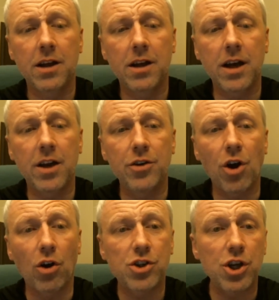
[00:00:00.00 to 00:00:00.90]

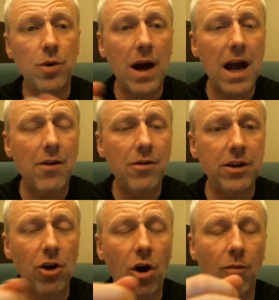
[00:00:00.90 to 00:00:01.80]
Not too airy,
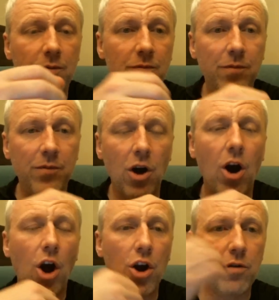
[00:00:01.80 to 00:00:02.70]
not
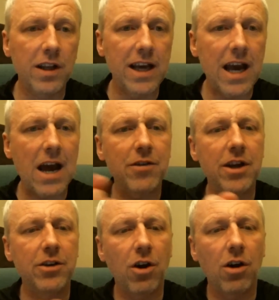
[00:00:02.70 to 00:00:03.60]
overly airy,
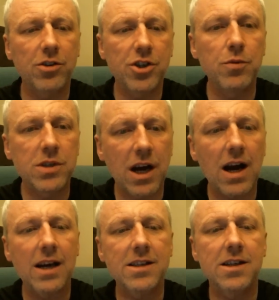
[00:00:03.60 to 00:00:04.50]
and not too
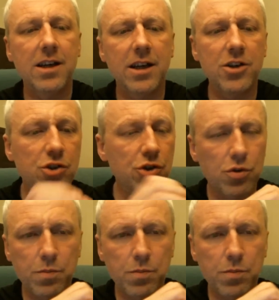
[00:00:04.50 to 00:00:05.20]
tight. It's just